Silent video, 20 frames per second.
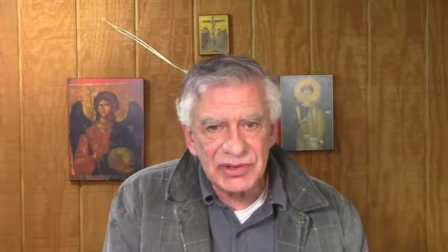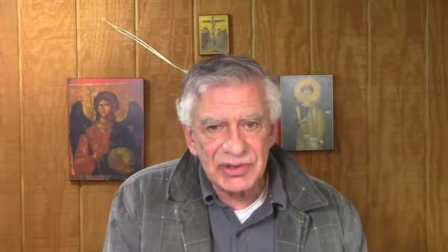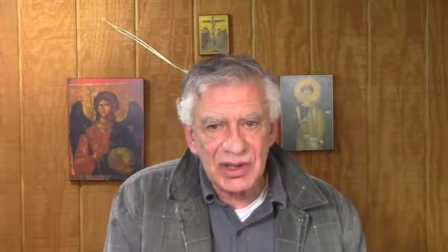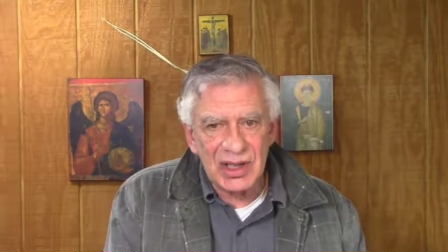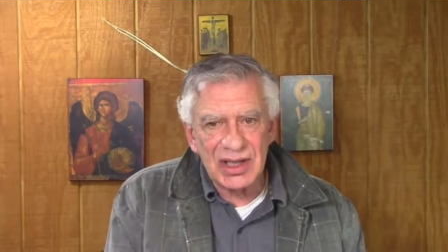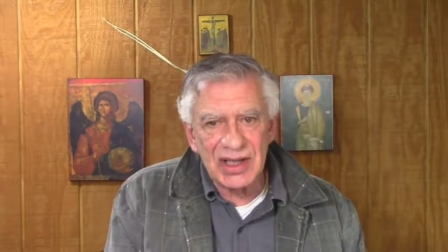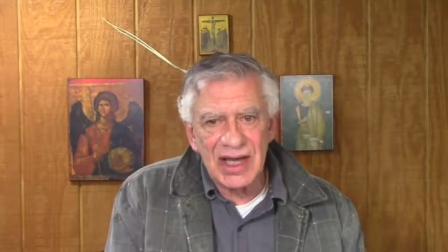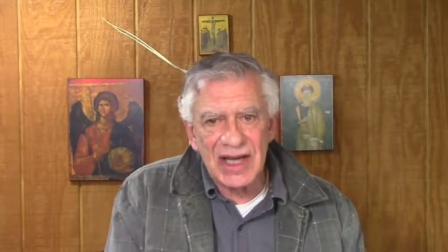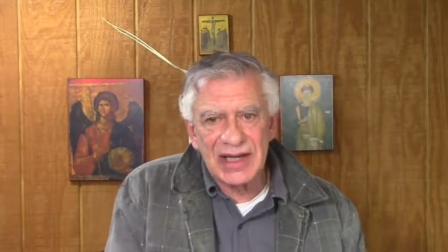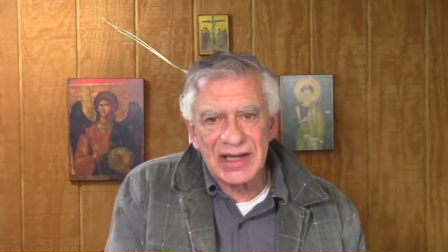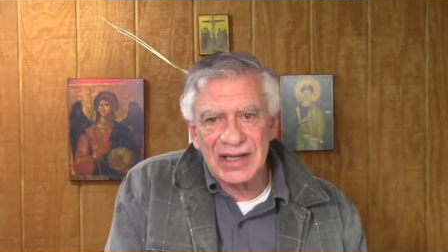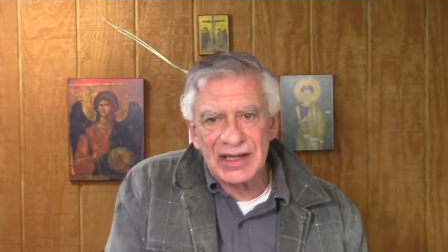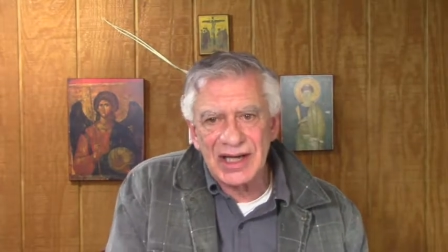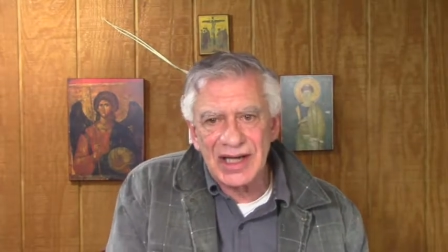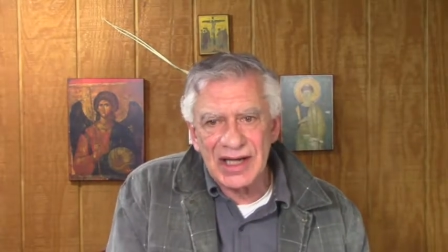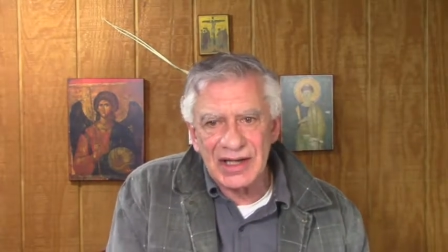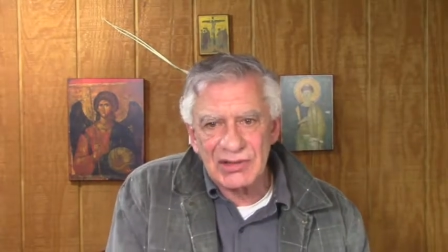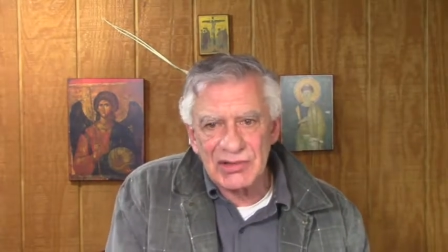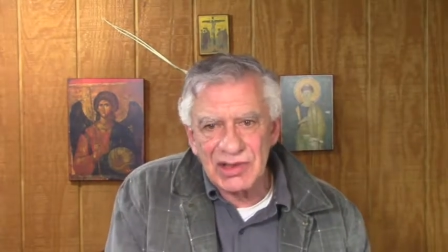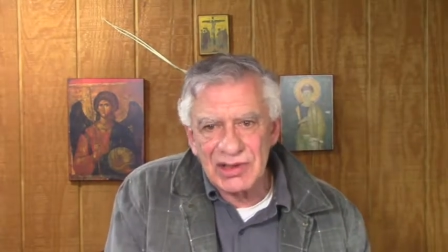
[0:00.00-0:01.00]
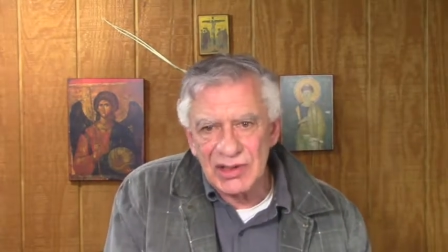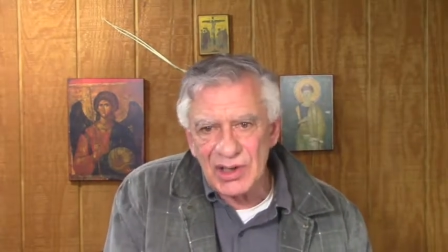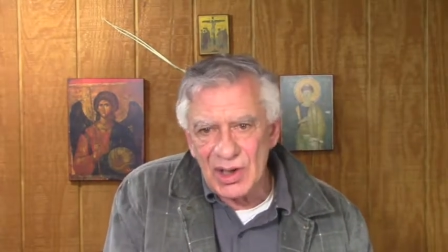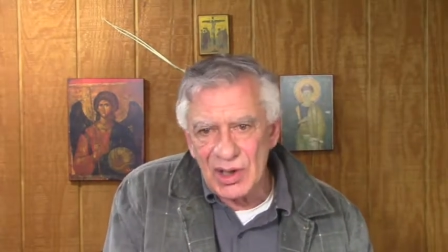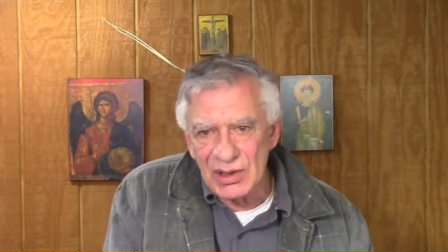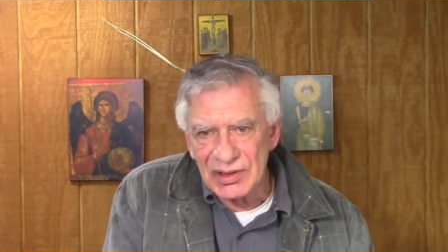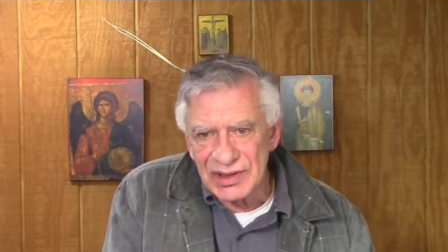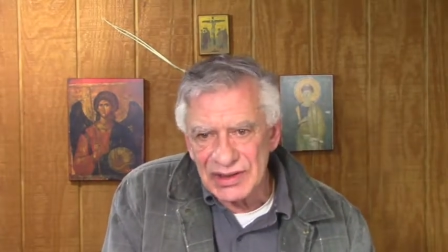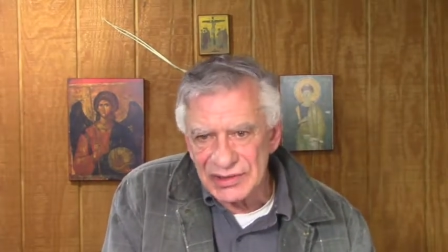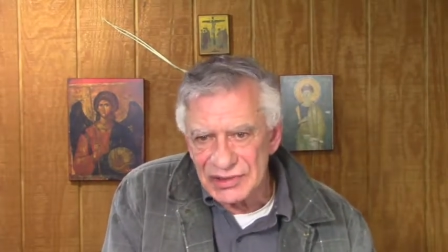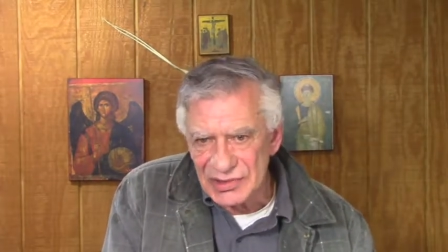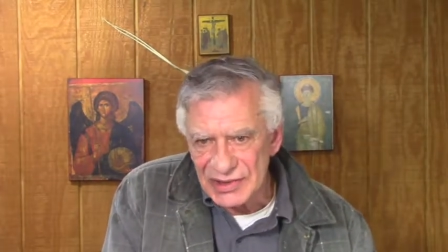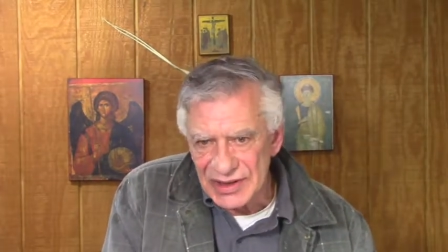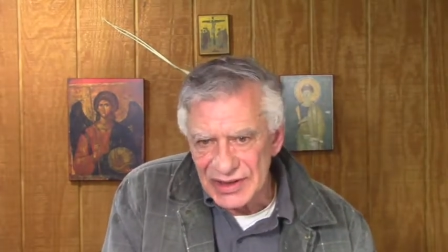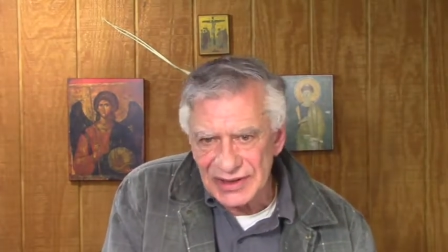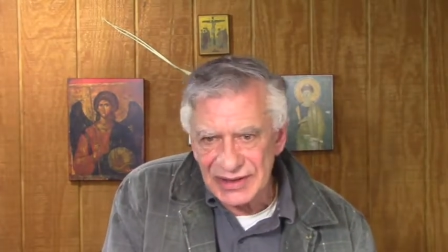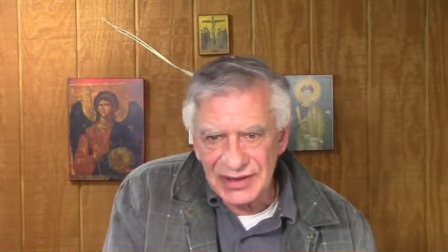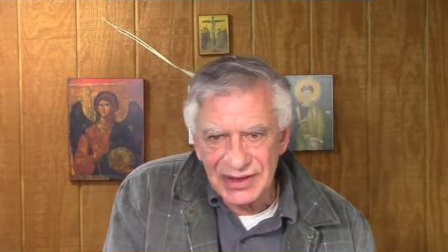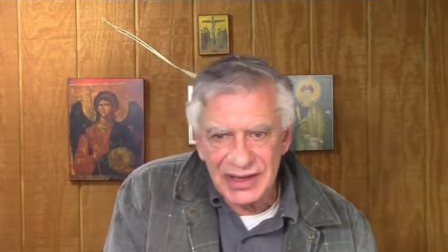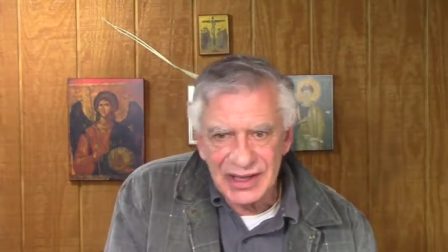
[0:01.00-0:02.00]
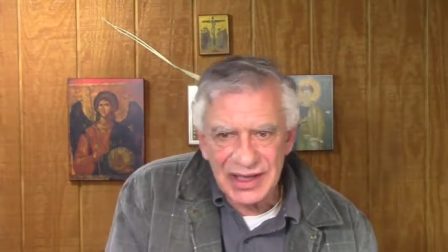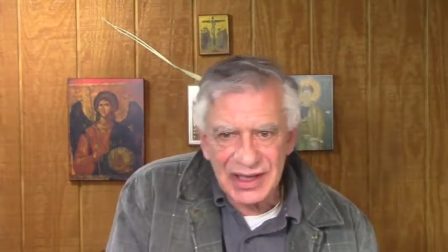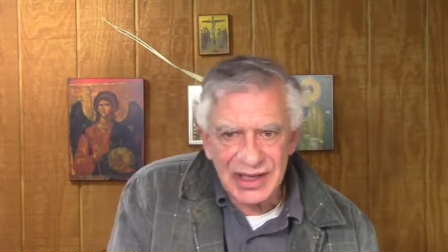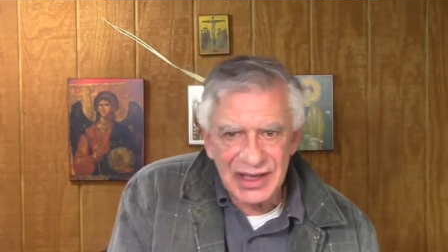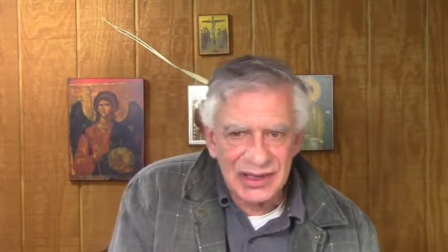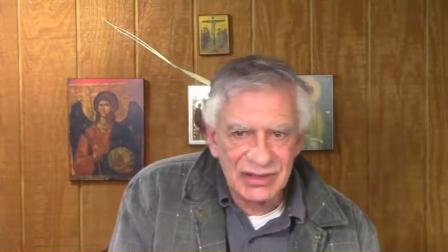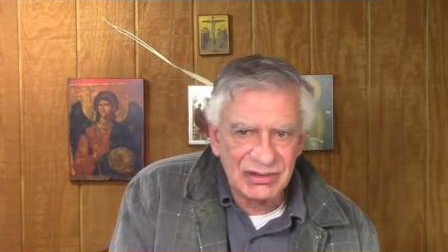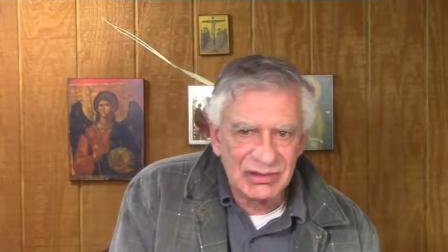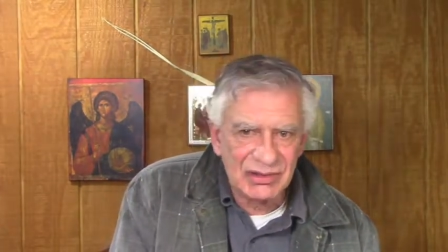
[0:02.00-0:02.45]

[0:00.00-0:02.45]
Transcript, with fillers: It was sort of like a, a granola treat or a